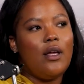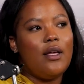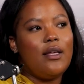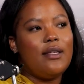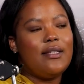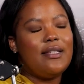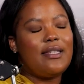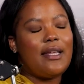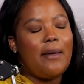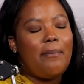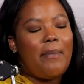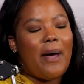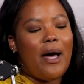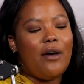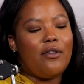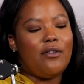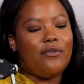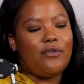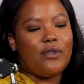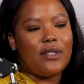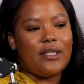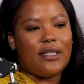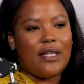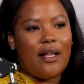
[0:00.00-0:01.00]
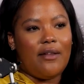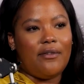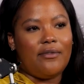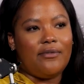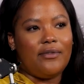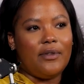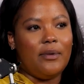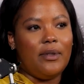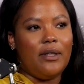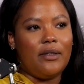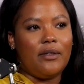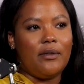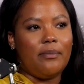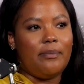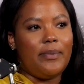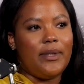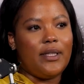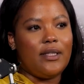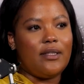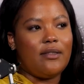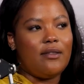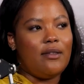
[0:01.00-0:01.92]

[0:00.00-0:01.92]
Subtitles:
Step out of yourself a little bit.